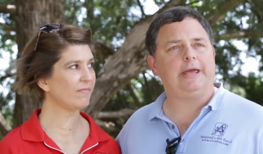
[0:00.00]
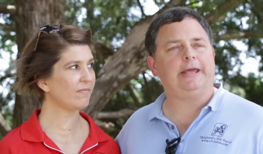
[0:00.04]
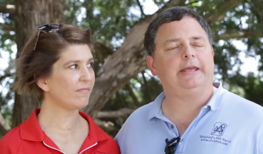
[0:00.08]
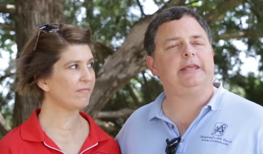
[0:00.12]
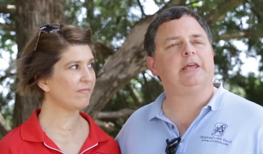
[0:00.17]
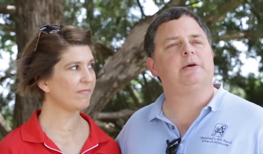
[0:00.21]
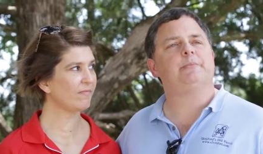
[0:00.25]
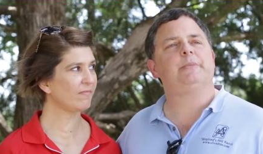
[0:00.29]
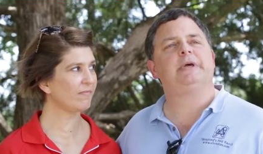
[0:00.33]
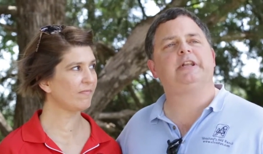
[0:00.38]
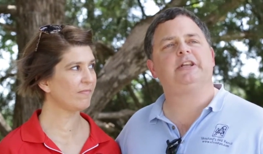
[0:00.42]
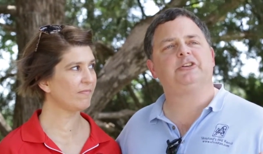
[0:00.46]
Speaker 1: and
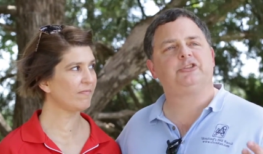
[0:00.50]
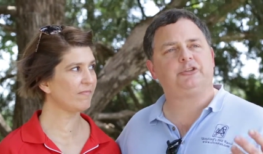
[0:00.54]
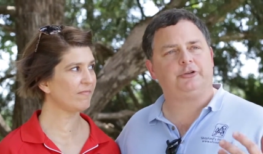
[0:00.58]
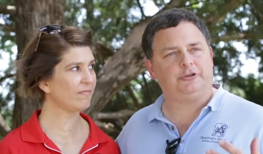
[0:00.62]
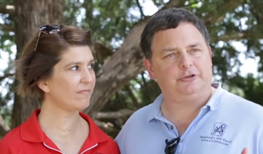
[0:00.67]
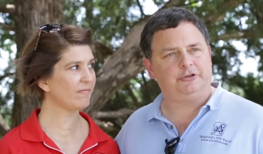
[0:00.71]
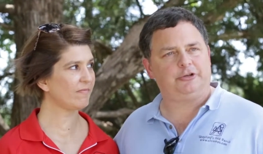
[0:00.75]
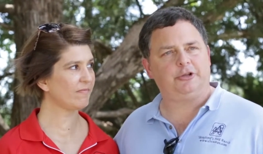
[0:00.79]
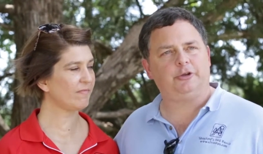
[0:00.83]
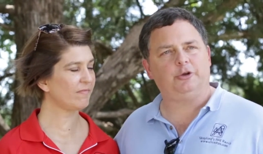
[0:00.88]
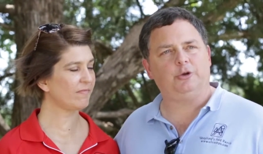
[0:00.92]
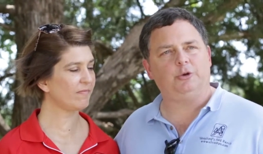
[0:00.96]
get ministered
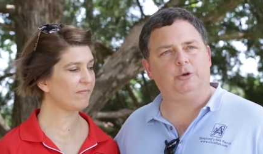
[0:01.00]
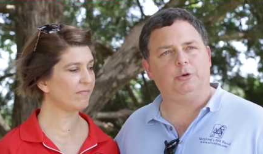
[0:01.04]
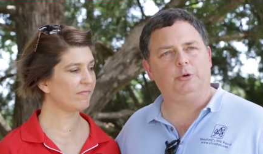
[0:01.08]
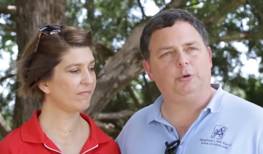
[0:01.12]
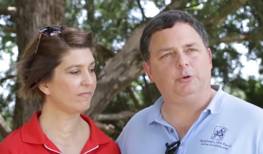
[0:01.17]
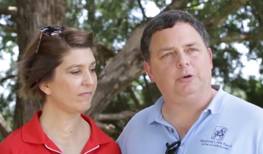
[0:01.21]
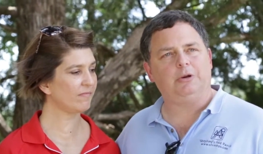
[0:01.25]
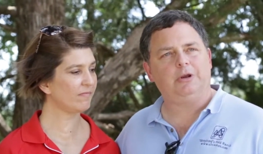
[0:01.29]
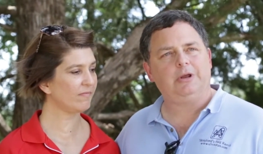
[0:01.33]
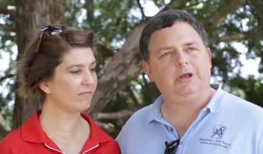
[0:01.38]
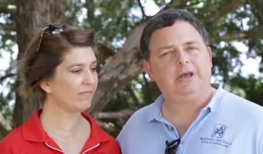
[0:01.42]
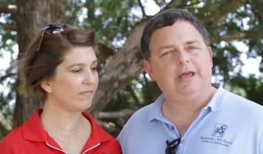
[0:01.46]
to
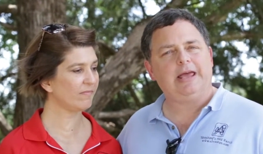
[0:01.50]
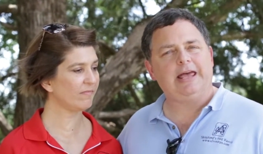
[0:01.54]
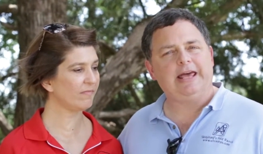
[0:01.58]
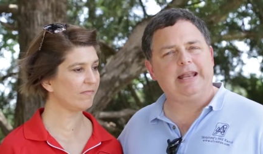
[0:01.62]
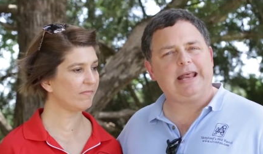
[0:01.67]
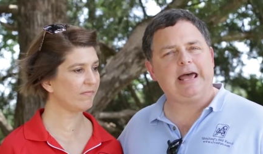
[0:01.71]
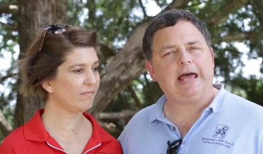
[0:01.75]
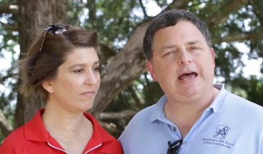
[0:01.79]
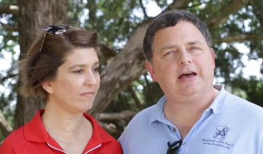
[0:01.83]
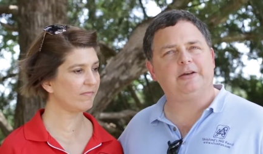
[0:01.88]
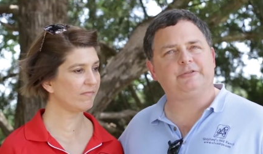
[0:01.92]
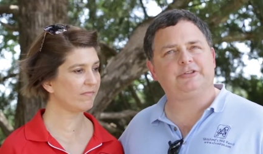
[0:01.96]
and
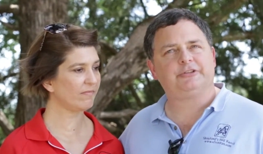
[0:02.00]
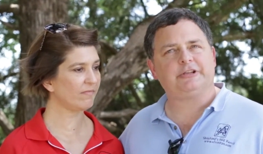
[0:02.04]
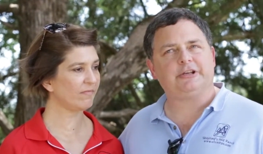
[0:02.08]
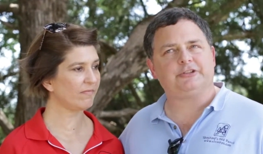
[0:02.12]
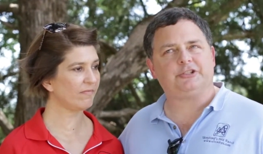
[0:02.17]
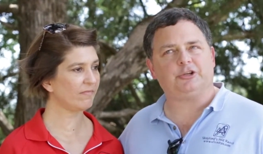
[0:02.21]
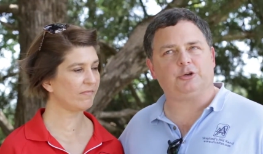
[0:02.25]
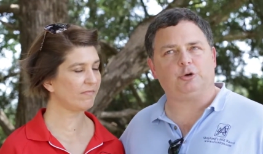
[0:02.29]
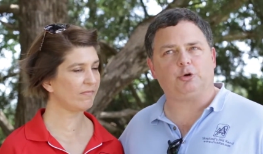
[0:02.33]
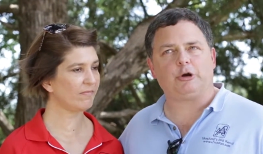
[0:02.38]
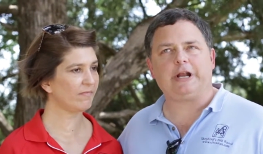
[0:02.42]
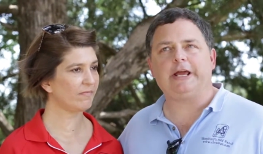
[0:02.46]
have such
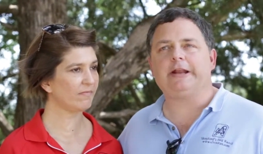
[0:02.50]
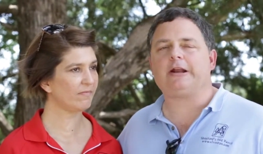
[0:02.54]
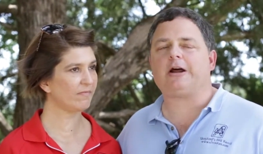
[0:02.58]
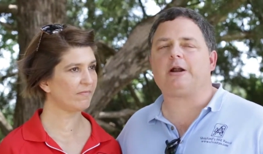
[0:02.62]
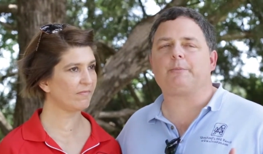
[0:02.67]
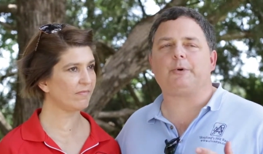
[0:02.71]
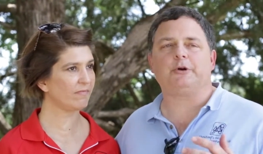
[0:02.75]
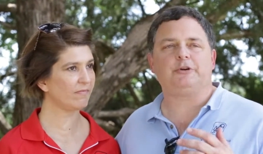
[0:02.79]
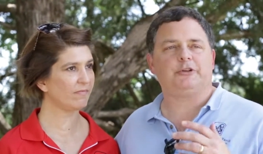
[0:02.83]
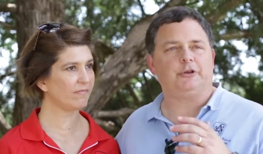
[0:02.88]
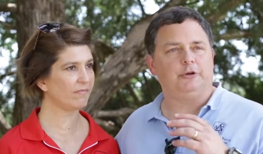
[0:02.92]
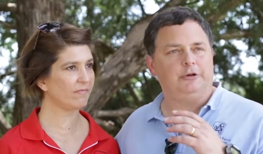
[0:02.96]
a great
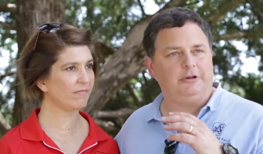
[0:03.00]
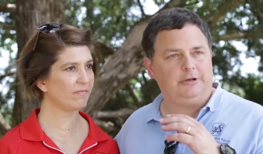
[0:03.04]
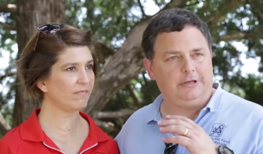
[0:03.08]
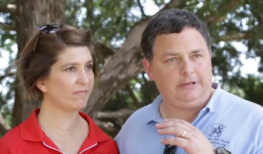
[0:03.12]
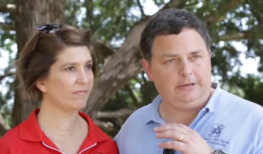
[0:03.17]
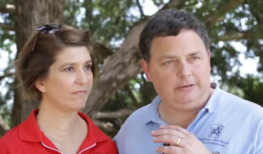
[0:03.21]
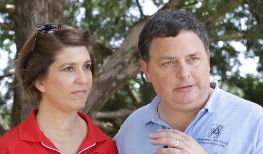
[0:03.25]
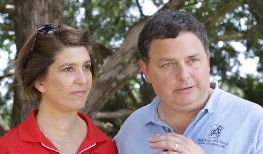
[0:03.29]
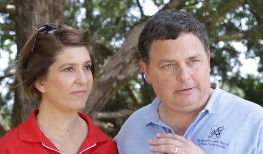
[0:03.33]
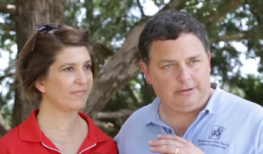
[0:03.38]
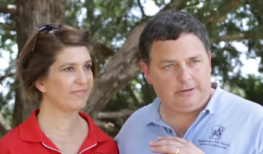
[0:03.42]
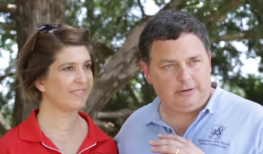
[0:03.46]

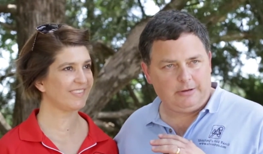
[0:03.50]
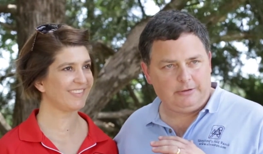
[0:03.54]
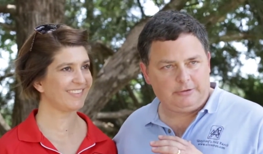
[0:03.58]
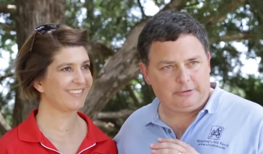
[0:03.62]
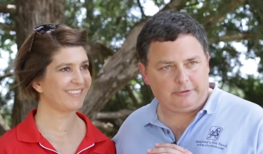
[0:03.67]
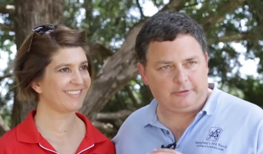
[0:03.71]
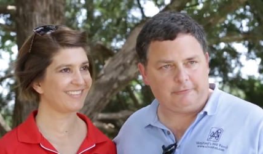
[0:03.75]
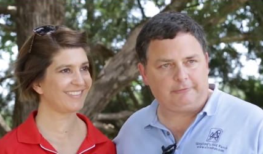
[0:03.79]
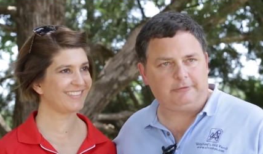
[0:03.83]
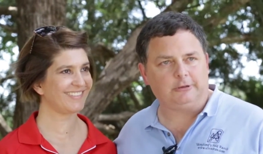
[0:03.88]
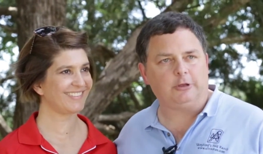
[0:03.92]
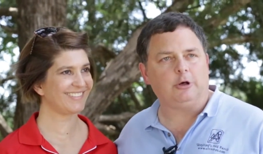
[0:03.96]
opportunity
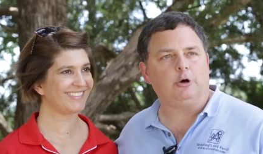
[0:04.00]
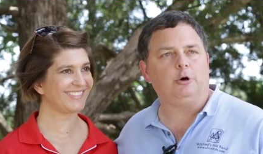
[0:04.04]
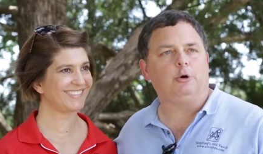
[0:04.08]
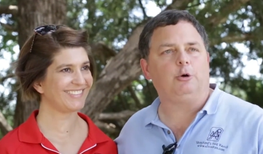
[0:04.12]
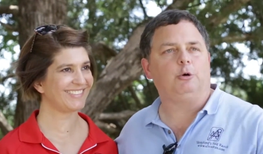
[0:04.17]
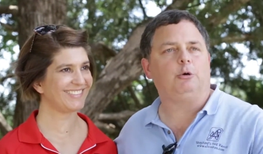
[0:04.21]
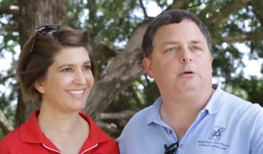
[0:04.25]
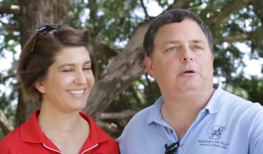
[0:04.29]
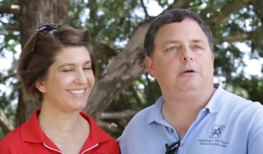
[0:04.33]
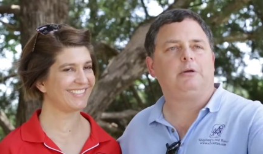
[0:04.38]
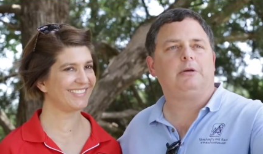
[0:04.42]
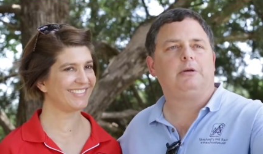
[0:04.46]
to flow